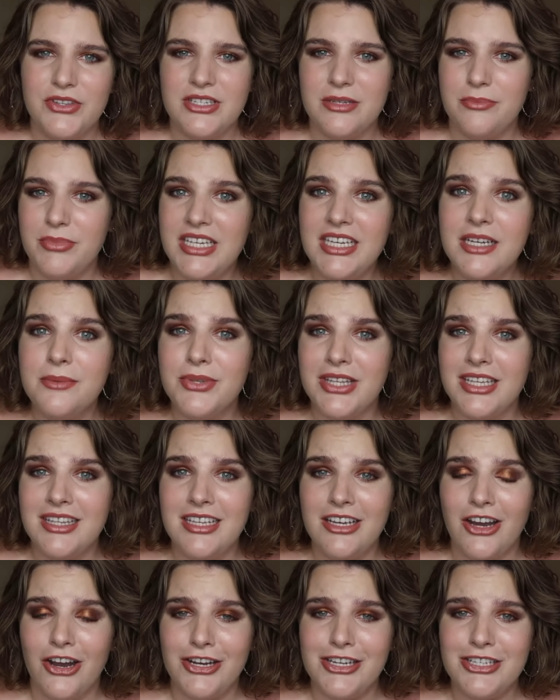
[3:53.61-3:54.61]
To be
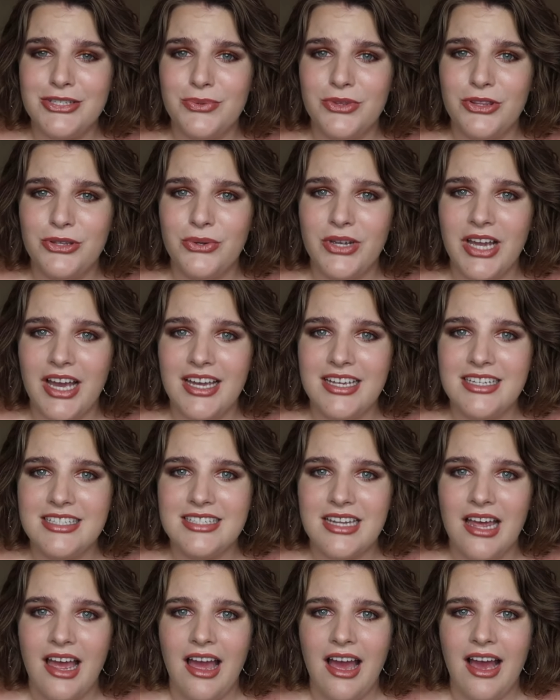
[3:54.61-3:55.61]
completely honest with you
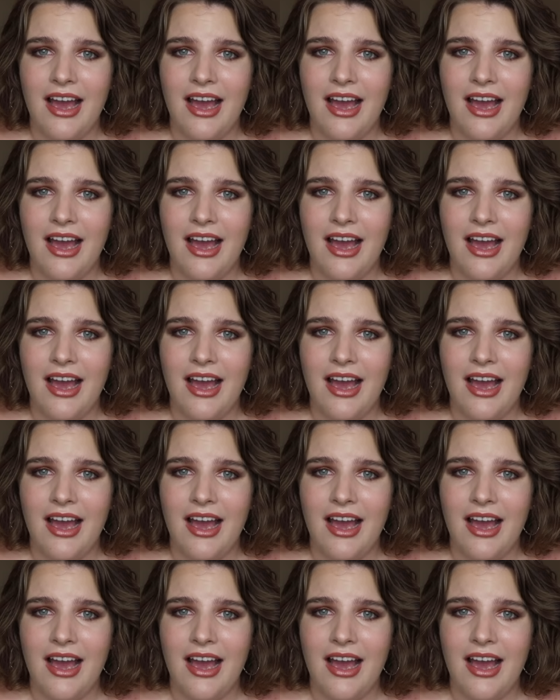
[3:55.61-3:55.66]
guys,